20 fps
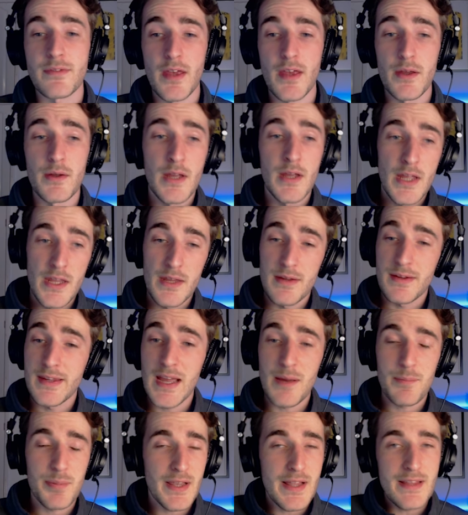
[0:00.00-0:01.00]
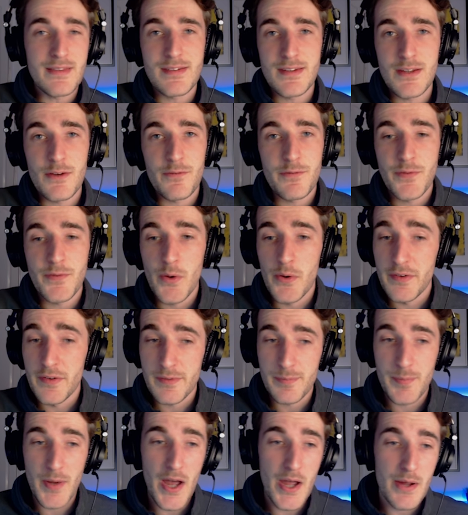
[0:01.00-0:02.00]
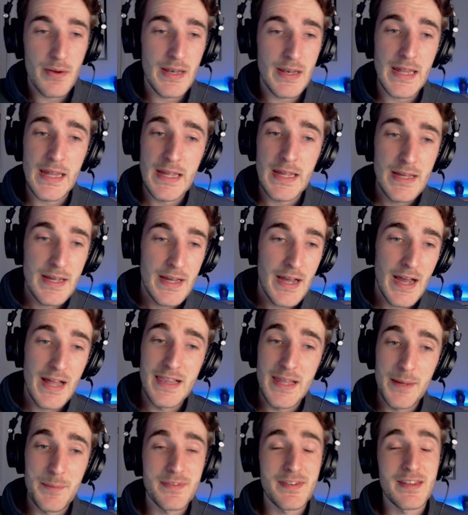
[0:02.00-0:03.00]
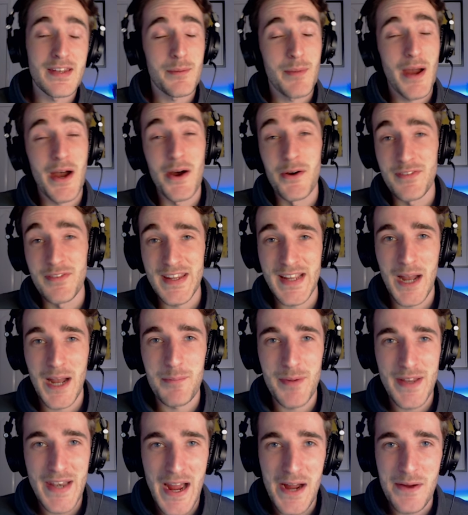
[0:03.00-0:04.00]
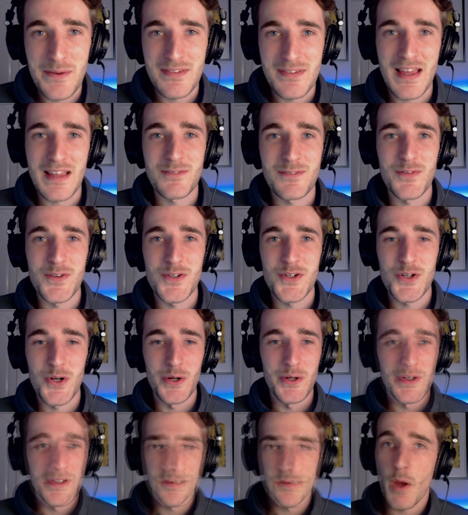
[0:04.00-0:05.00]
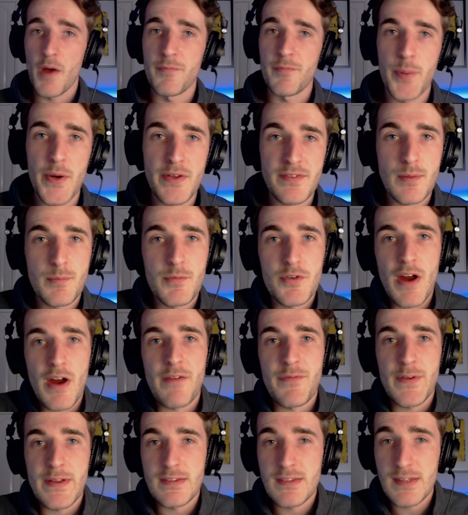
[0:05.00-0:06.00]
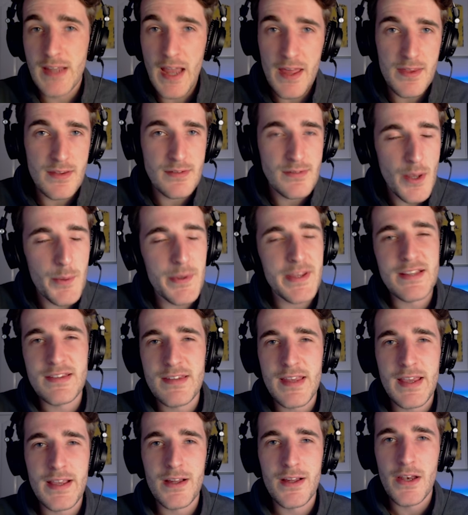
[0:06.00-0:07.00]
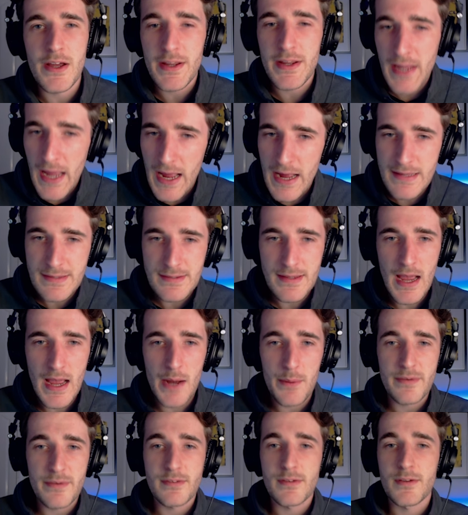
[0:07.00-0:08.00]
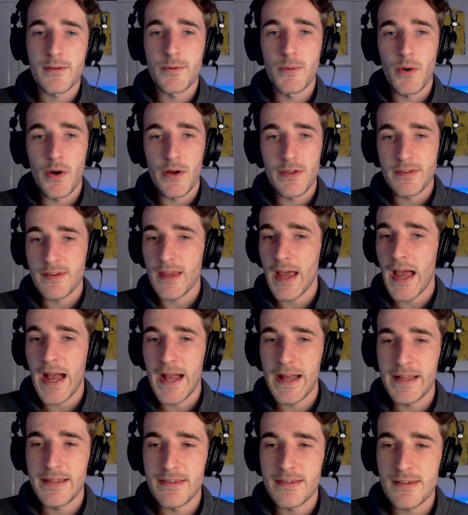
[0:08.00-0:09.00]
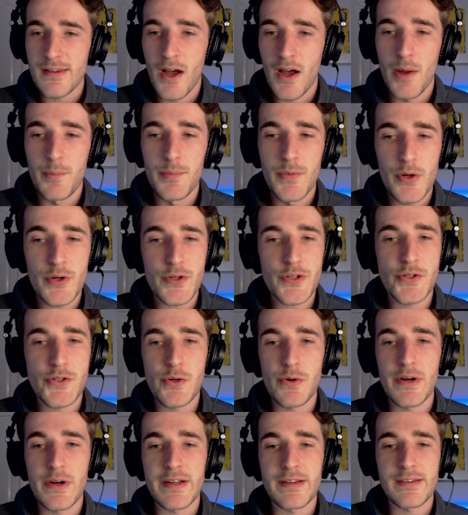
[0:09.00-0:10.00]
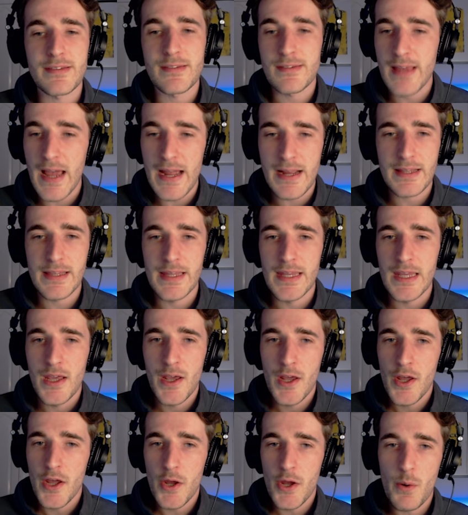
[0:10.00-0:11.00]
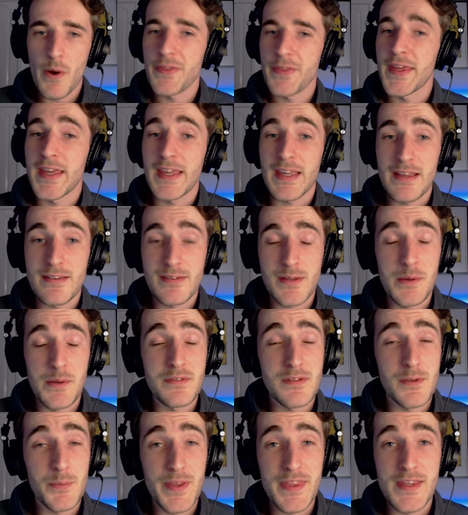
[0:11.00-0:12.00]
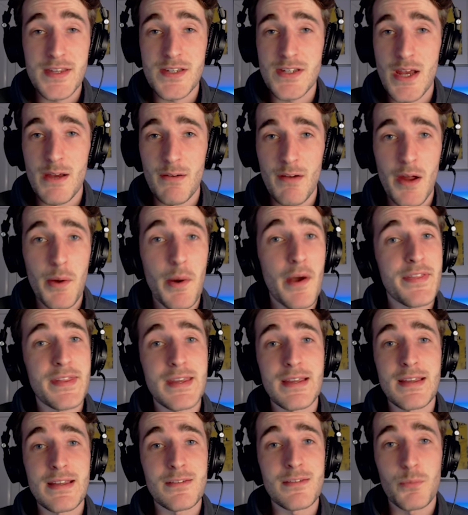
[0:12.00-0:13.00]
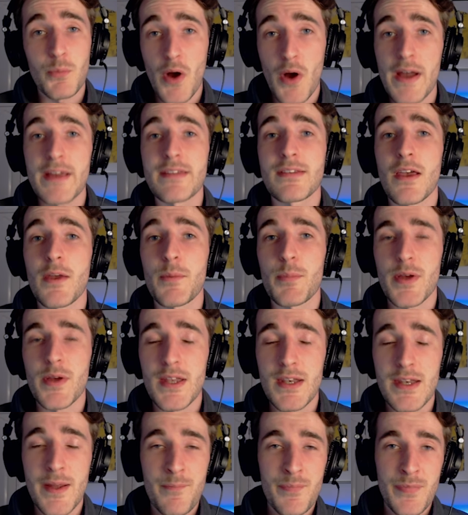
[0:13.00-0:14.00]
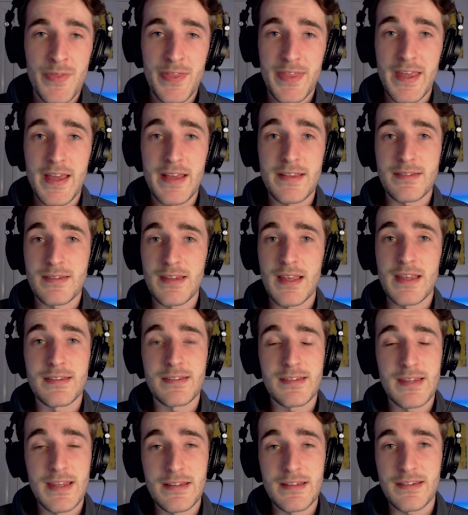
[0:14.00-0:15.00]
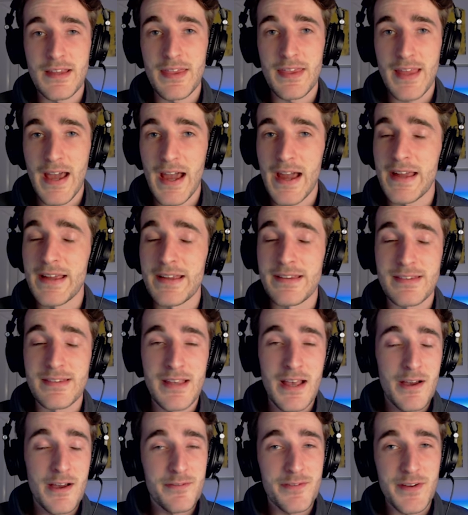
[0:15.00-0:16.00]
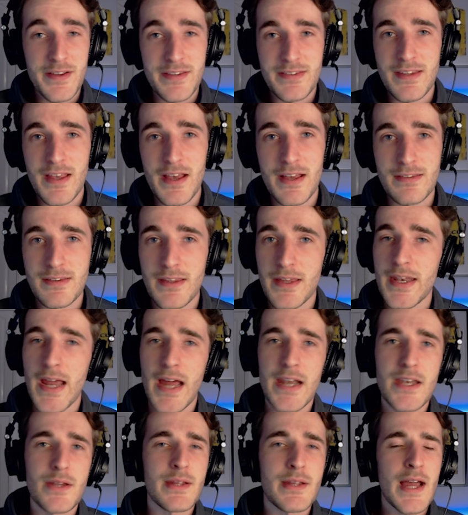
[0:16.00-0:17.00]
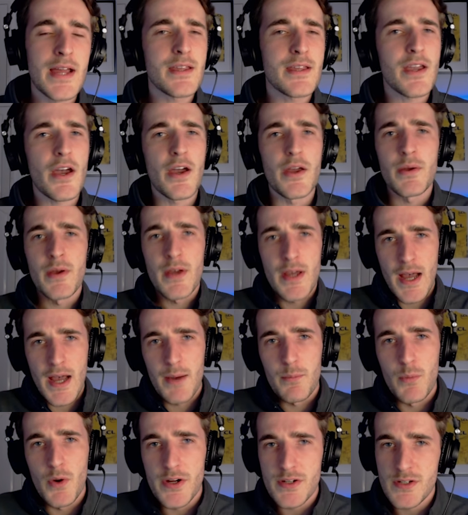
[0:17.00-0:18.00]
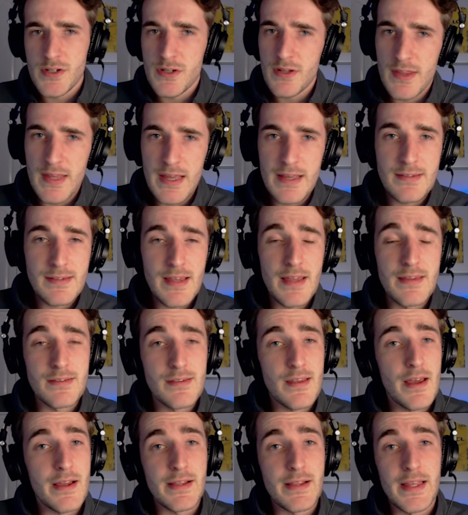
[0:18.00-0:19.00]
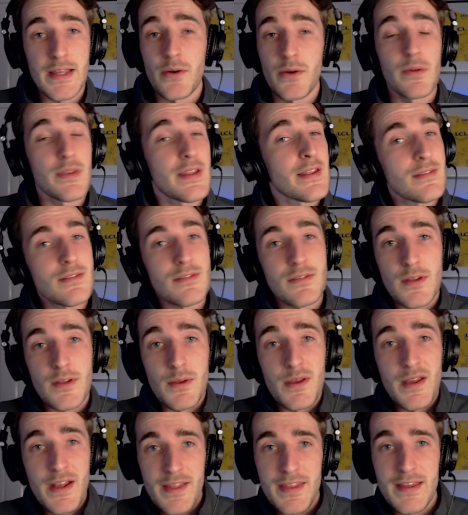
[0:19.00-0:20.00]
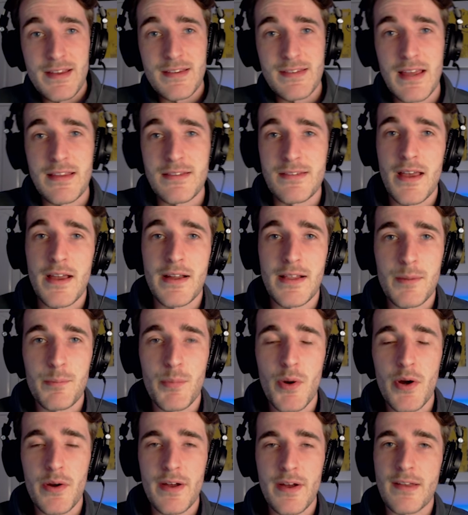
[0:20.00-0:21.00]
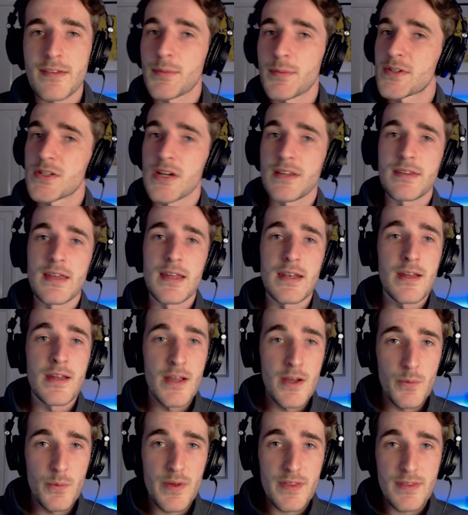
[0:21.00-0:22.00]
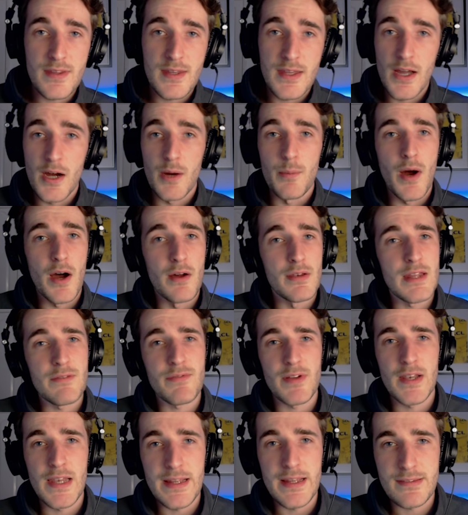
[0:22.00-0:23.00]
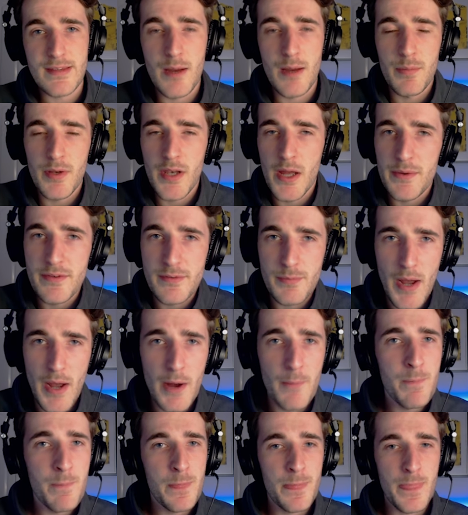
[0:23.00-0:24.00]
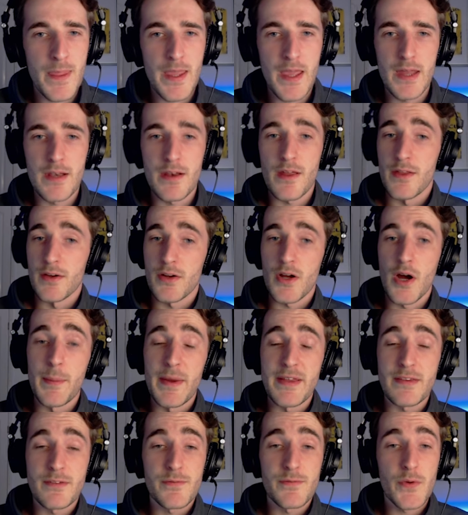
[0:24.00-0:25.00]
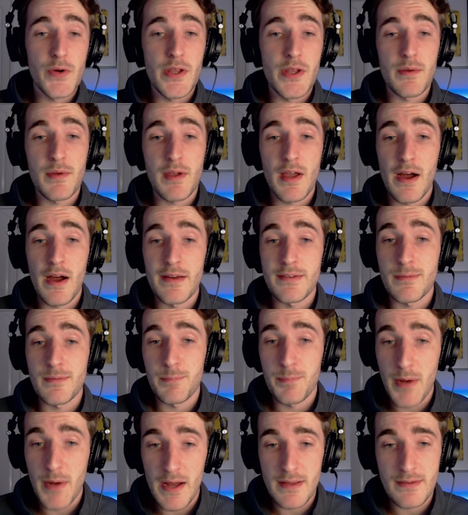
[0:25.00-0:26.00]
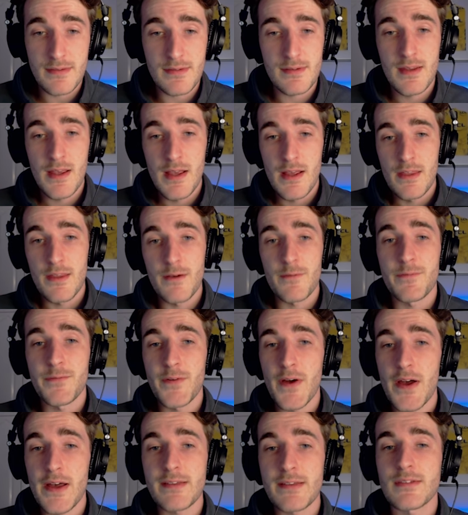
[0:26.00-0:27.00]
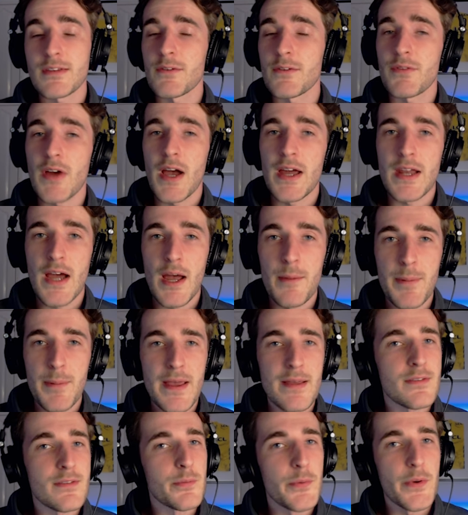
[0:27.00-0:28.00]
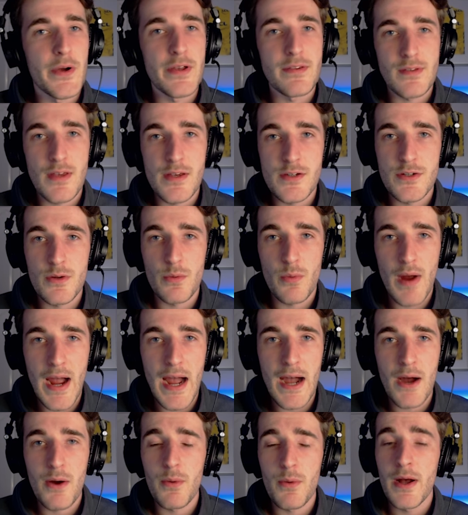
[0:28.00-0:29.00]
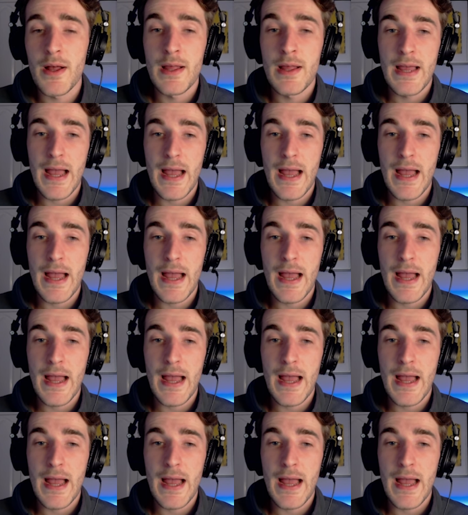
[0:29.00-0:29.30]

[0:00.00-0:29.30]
so you can get plenty of 4s, but only a limited amount of Egan Bernals, that's for sure. So I've put some graphics together so we can take a look at our squad, and I'm not sure exactly who I think is going to win the Giro. I think it's wide open this season, that is for certain, and you can go and watch the Ascent Cycling or listen to the Ascent Cycling podcast, which I did with Guillaume. I'll leave a link down below as well in the comments for you guys. But the first rider I picked was Joao